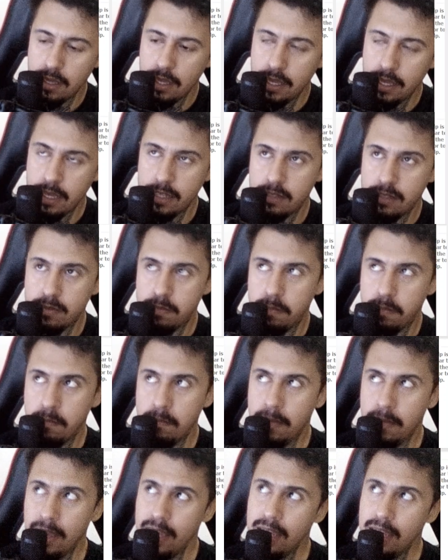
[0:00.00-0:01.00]
it
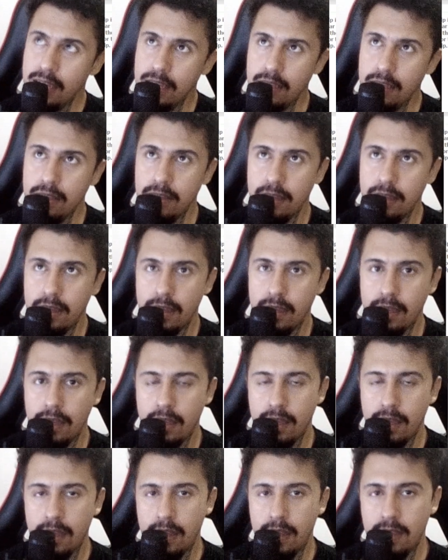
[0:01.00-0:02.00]
may
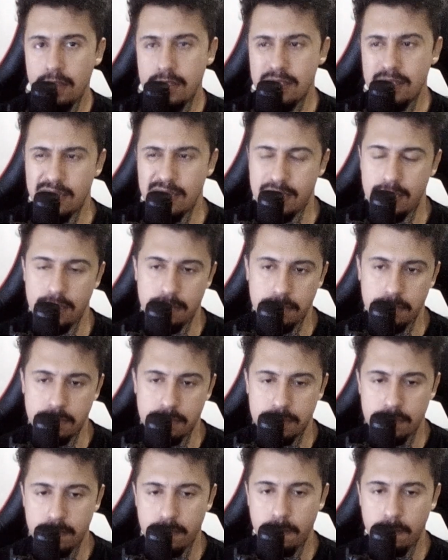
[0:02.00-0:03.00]
seem
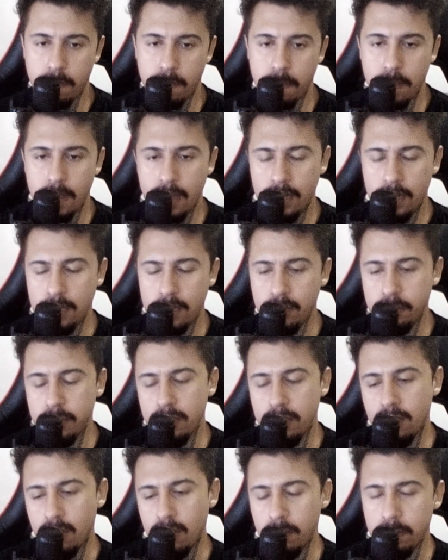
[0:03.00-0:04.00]
a little
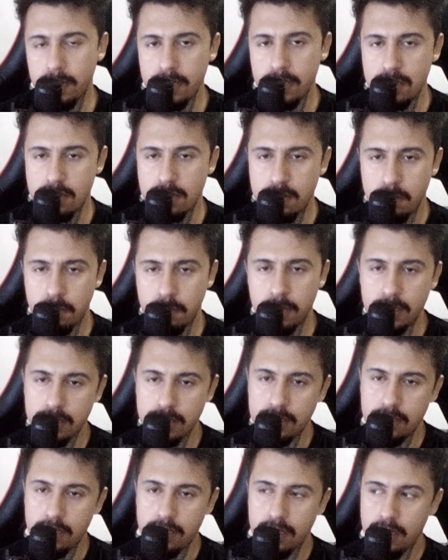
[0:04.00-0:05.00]
bit complex, but
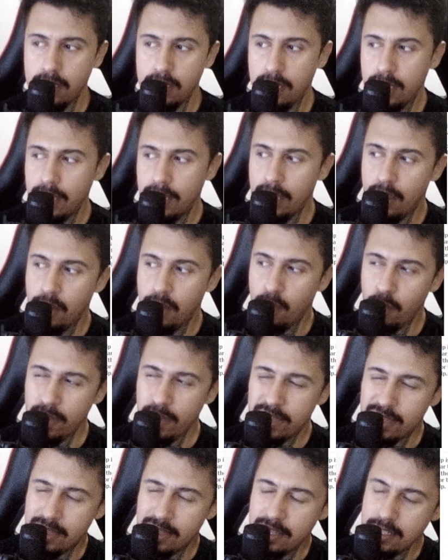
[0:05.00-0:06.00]

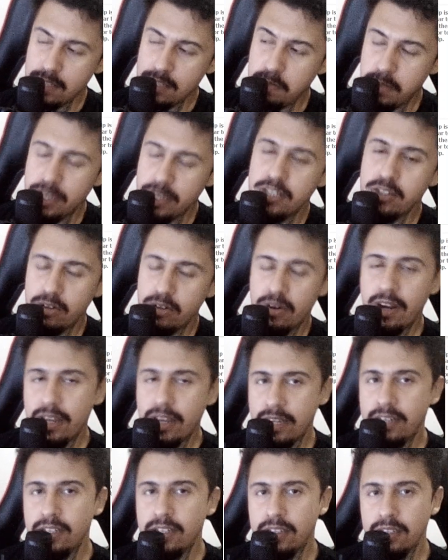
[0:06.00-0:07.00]
with this picture right
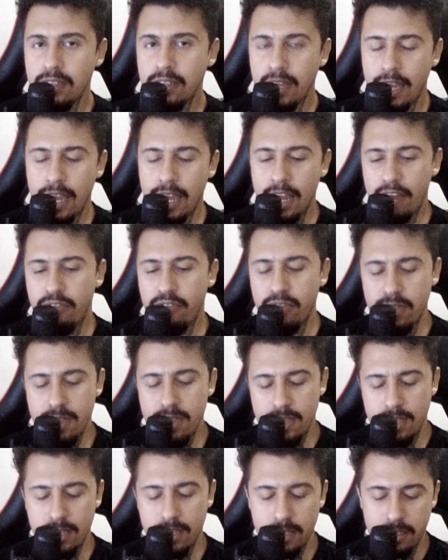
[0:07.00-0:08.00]
here,
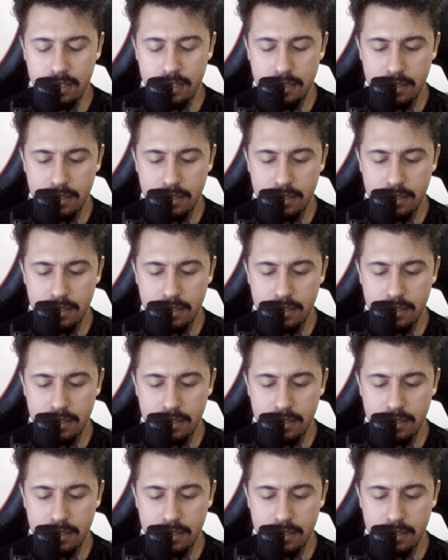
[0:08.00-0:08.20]
everything